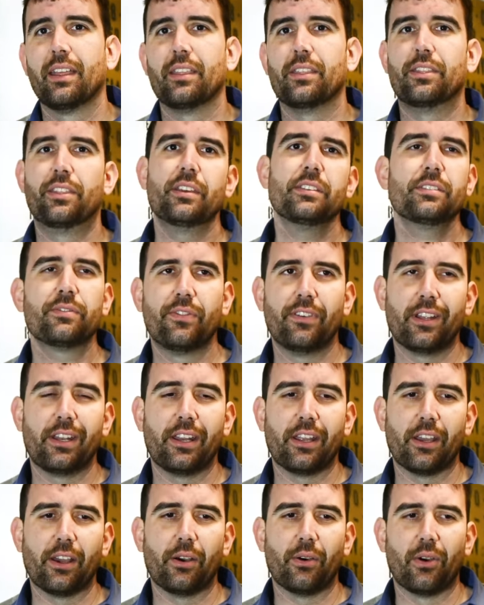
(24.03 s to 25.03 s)
this
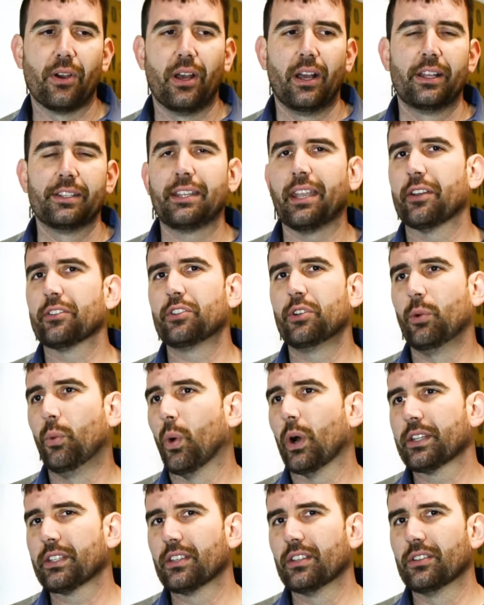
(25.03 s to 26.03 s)
video tells you
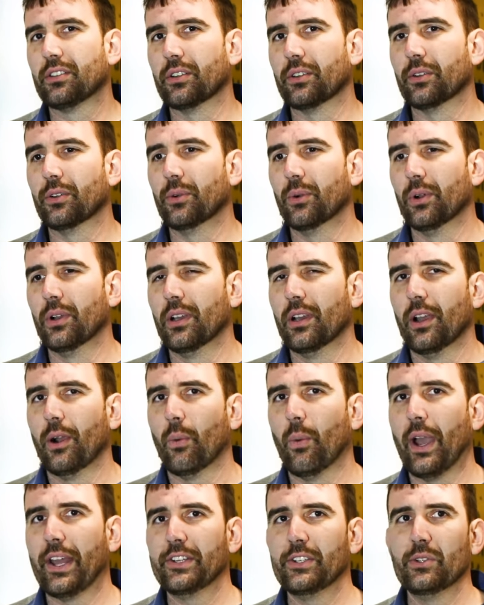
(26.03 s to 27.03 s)
what to do
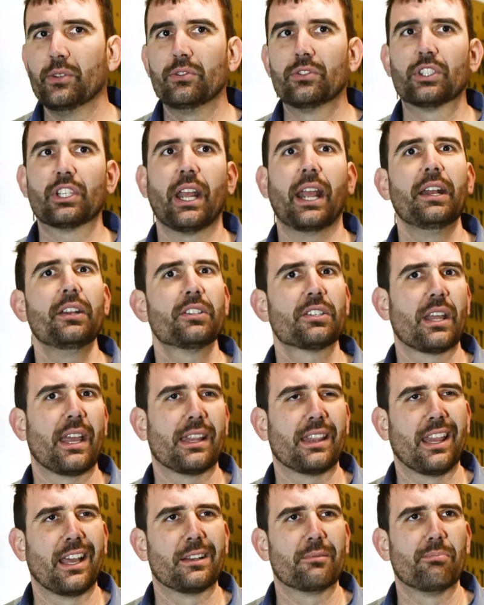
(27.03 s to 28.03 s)
when you change
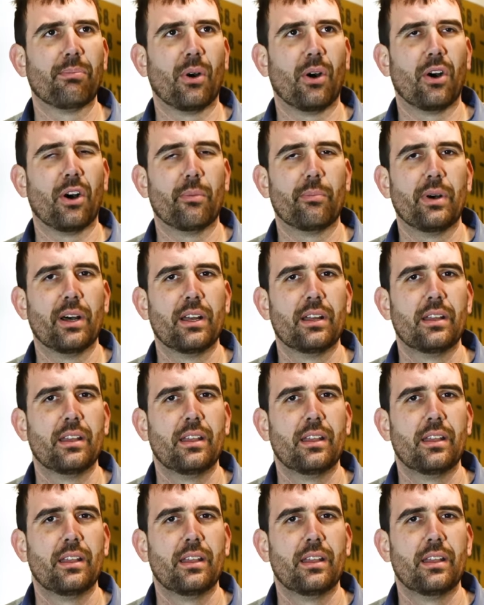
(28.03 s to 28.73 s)
that light bulb